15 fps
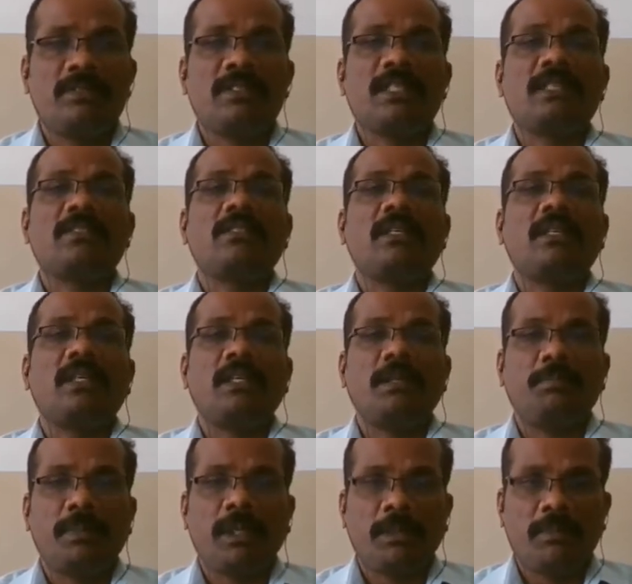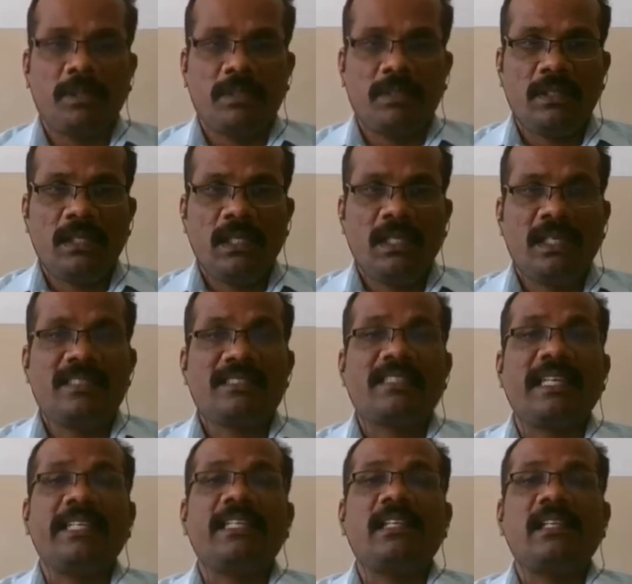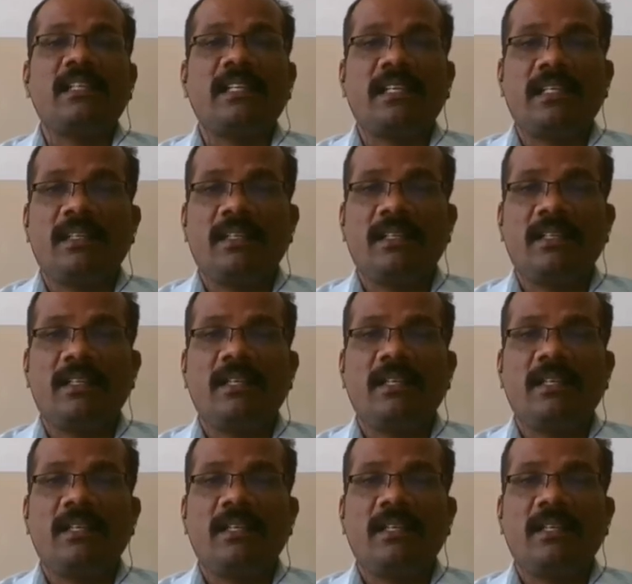structural unemployment, cyclical,